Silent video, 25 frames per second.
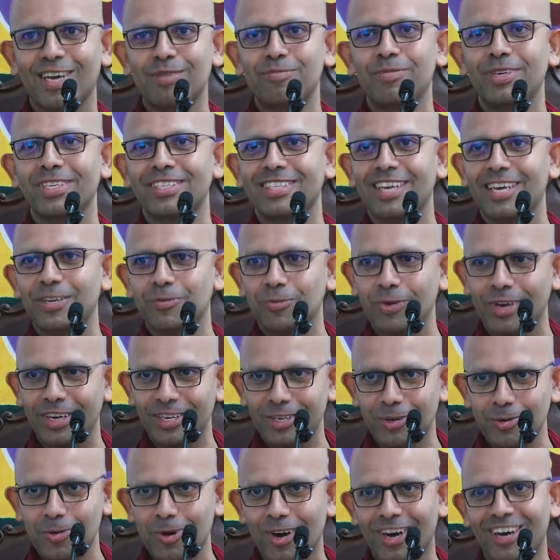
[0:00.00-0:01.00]
I'd be sat where
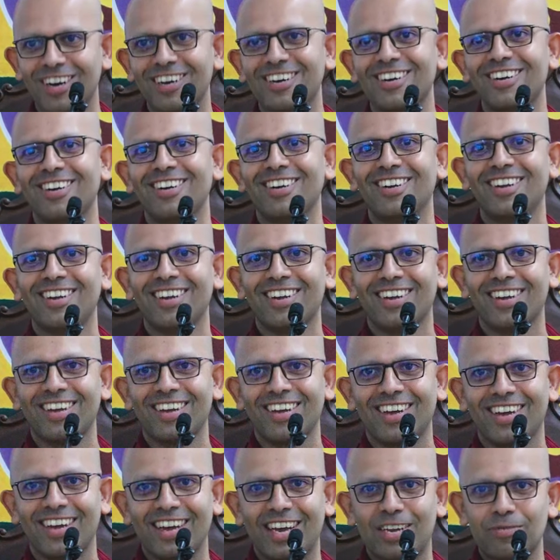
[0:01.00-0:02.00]
you are
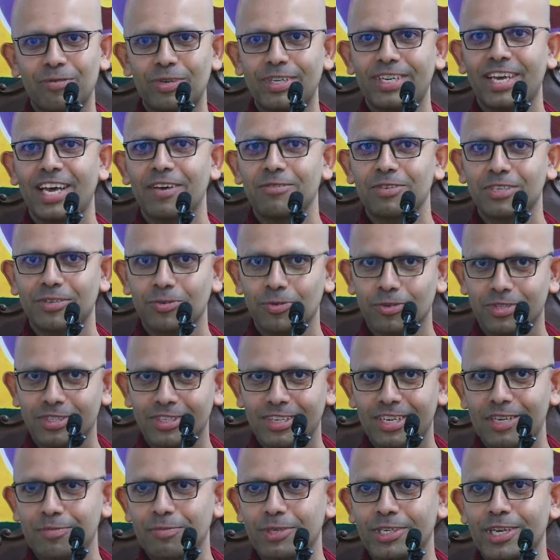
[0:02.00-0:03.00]
and we'd have a
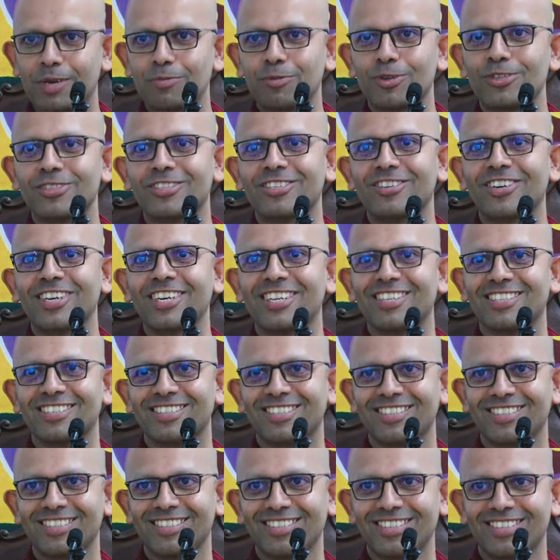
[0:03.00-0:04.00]
sermon up on screen.
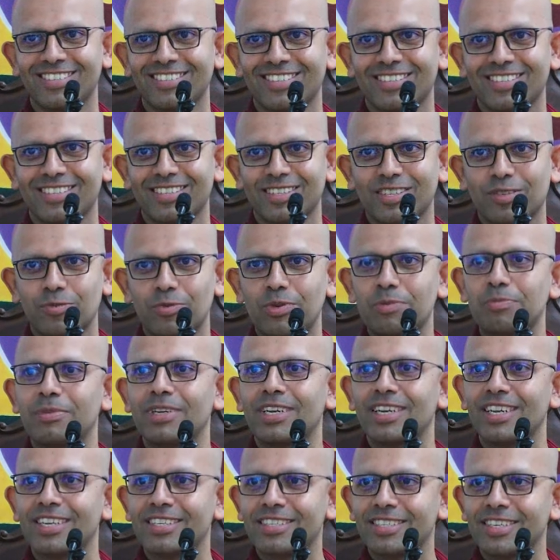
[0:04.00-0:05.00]
We'd
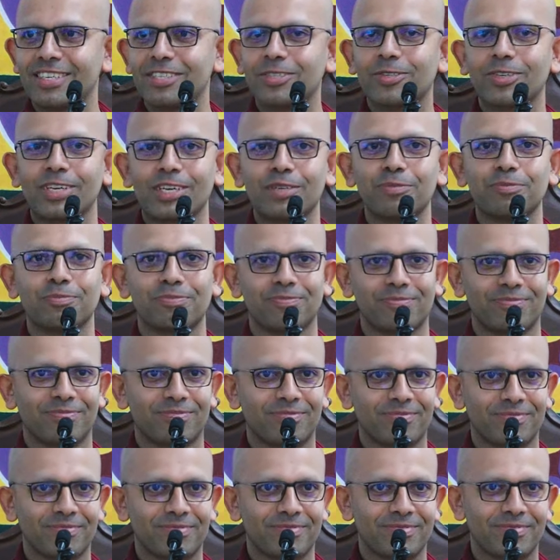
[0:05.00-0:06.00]
be listening to him.
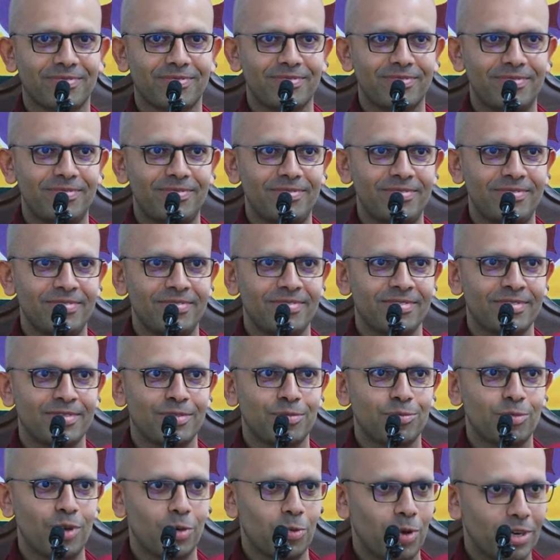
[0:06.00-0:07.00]

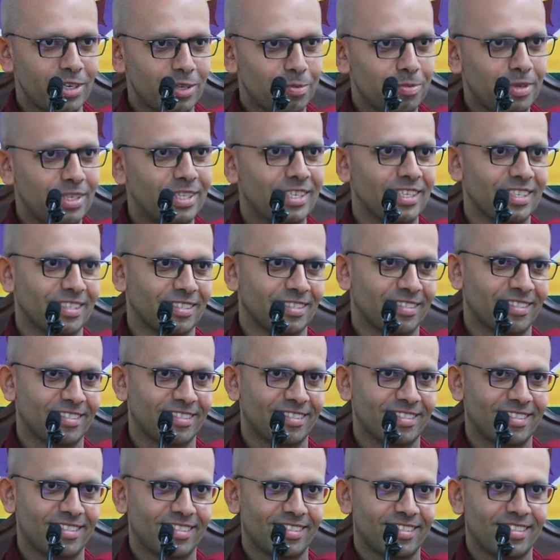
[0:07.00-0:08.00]
Well, what a pity.
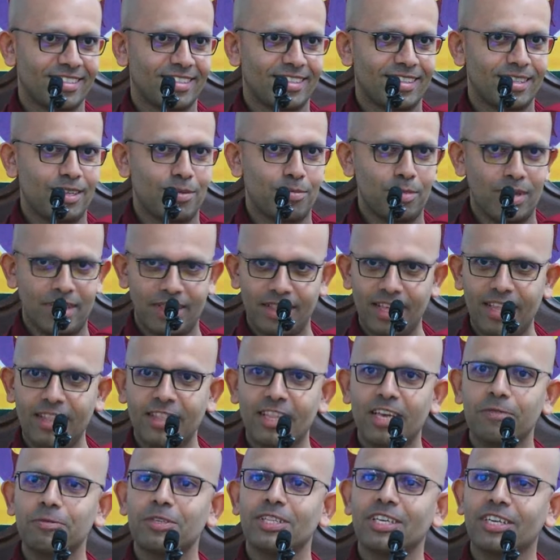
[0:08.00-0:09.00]
But
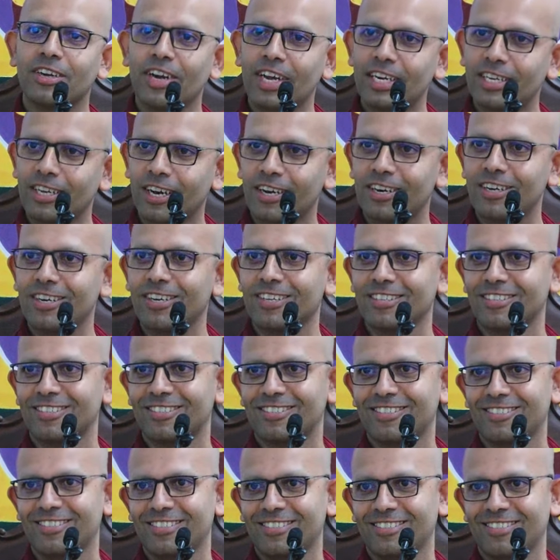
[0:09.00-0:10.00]
then there were the great
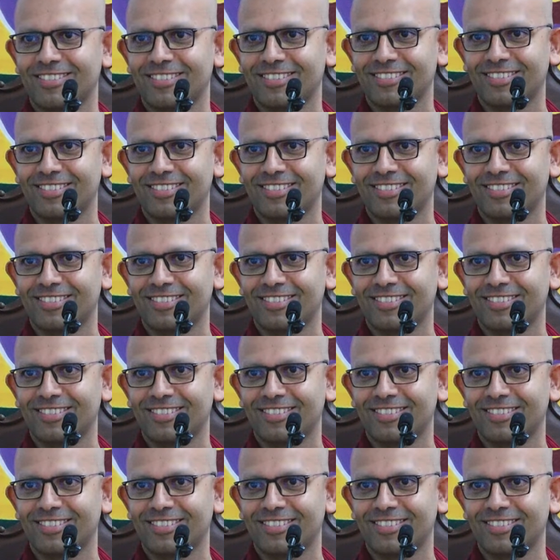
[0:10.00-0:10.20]
arahants.